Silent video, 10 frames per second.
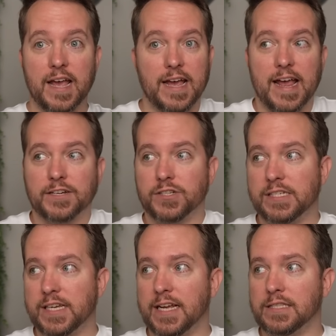and
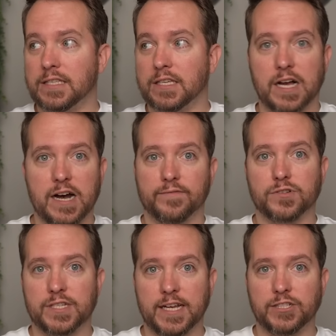actually saying that the
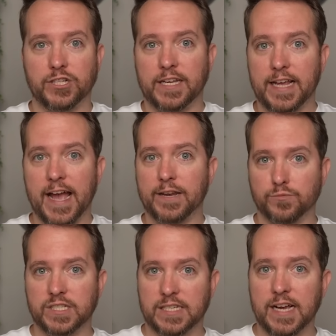conversation he
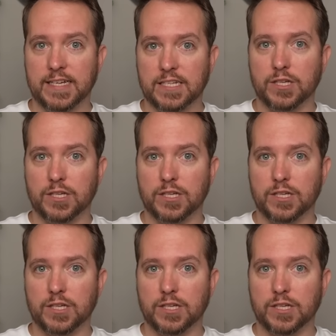had was nice,